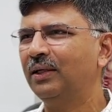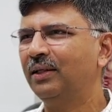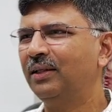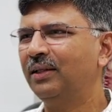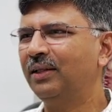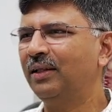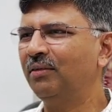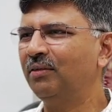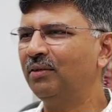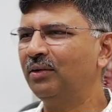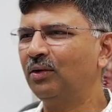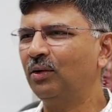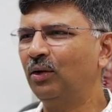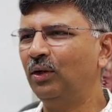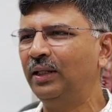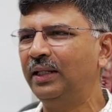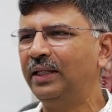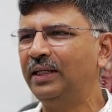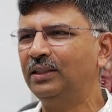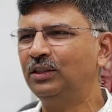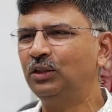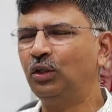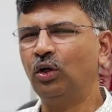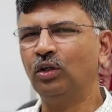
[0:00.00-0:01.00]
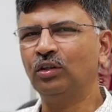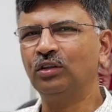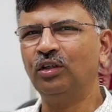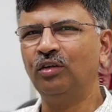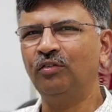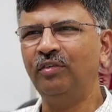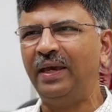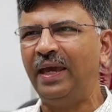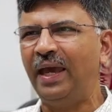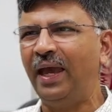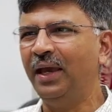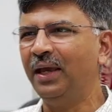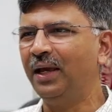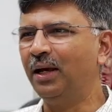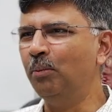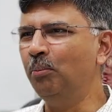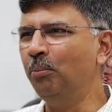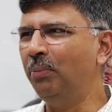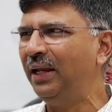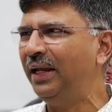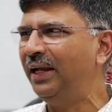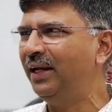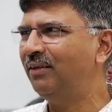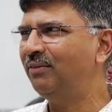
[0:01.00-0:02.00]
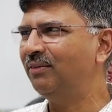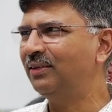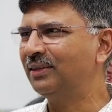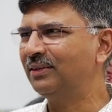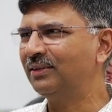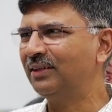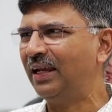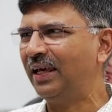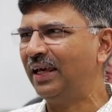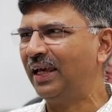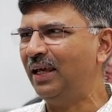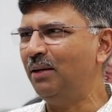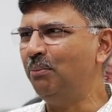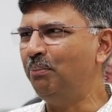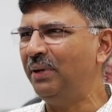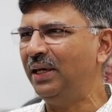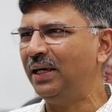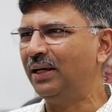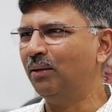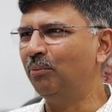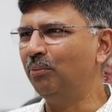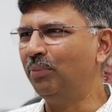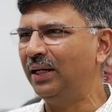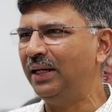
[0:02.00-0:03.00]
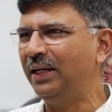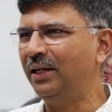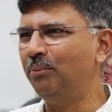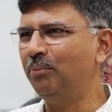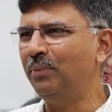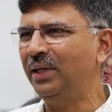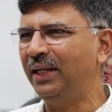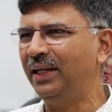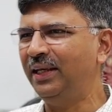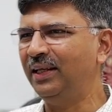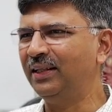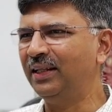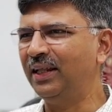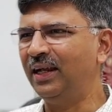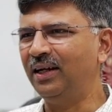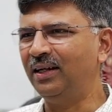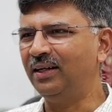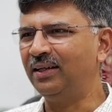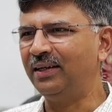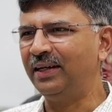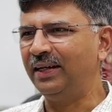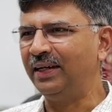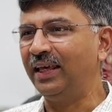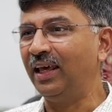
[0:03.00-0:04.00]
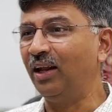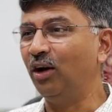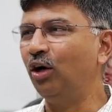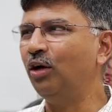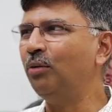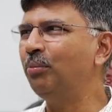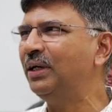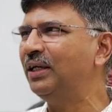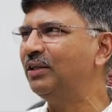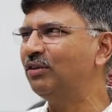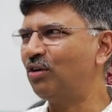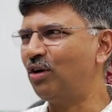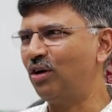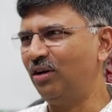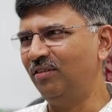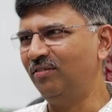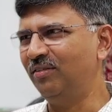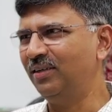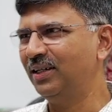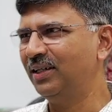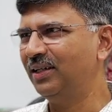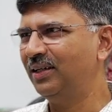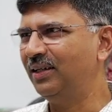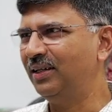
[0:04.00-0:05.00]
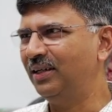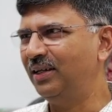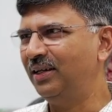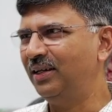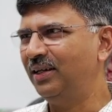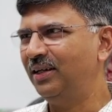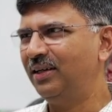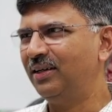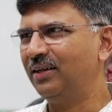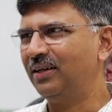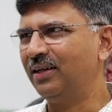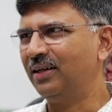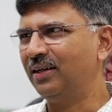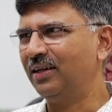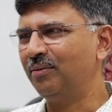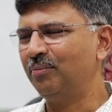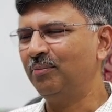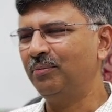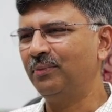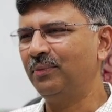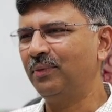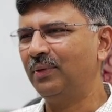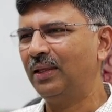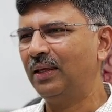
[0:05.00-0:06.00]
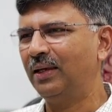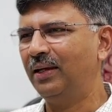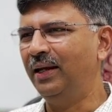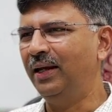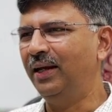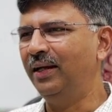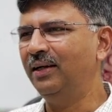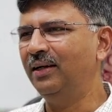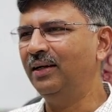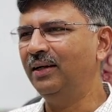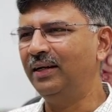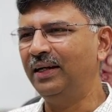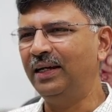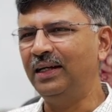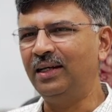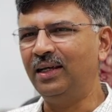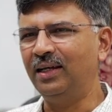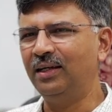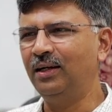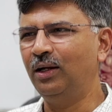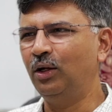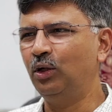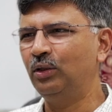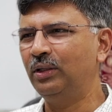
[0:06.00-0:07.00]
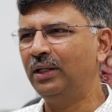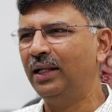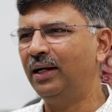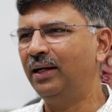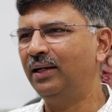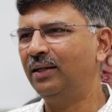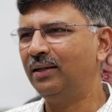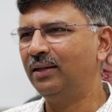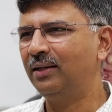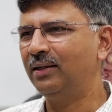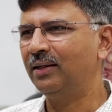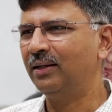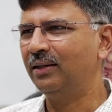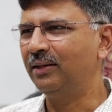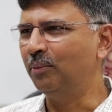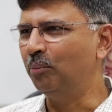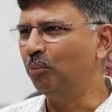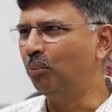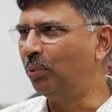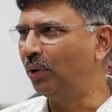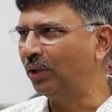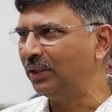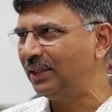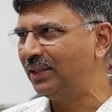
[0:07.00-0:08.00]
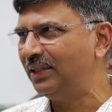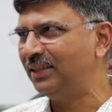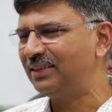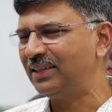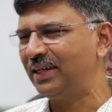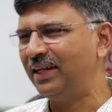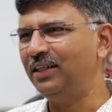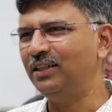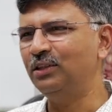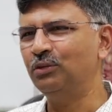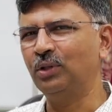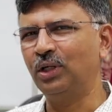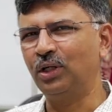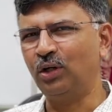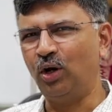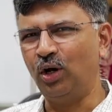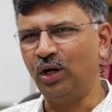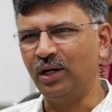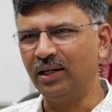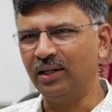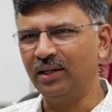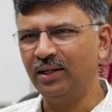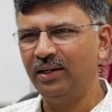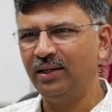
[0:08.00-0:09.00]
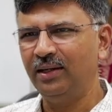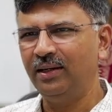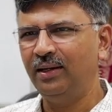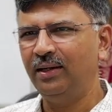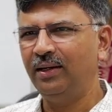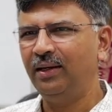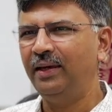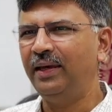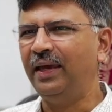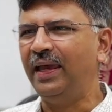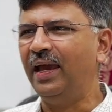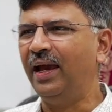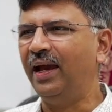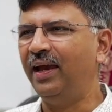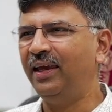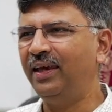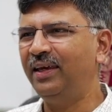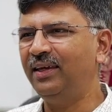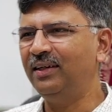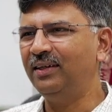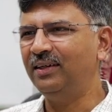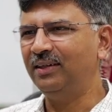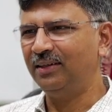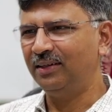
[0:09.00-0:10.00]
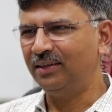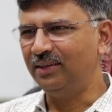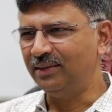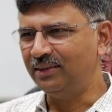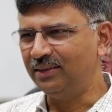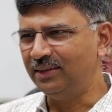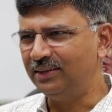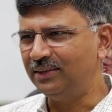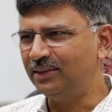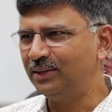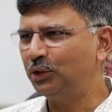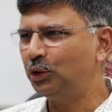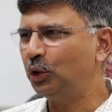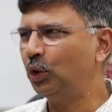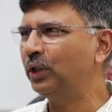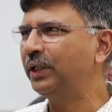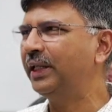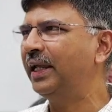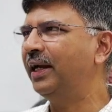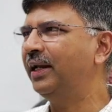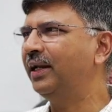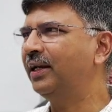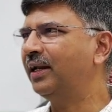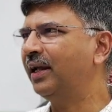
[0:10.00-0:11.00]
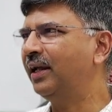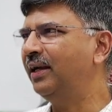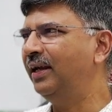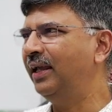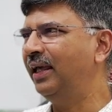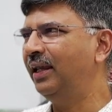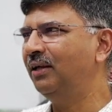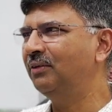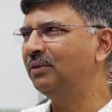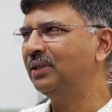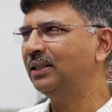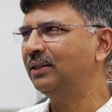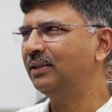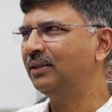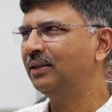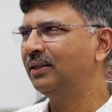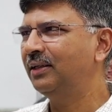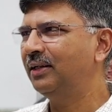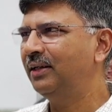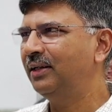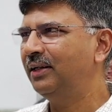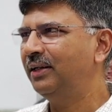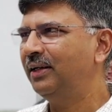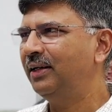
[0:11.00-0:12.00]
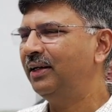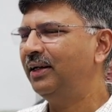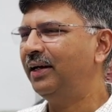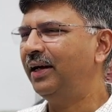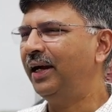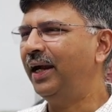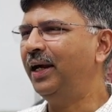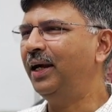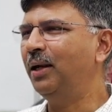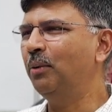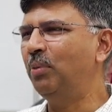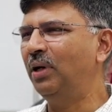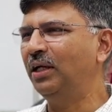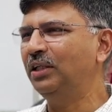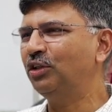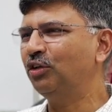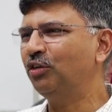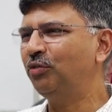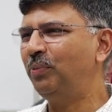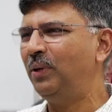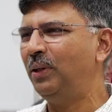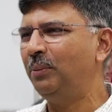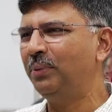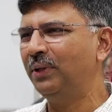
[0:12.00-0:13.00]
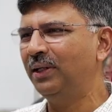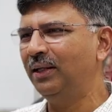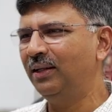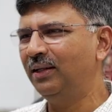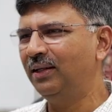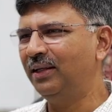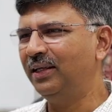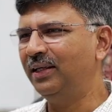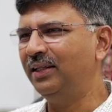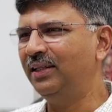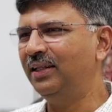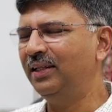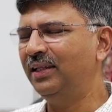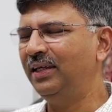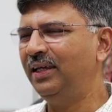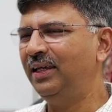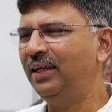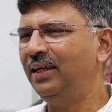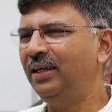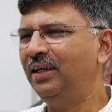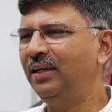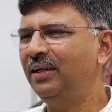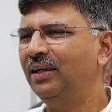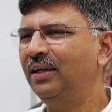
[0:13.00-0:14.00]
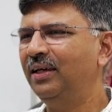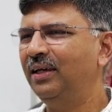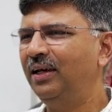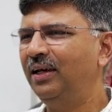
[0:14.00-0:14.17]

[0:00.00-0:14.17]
There were all these talks of AI complete, which is like NP complete, meaning that it cannot be solved. And it turned out that both the sides were wrong. AI showed that it can deliver, and a bunch of people in the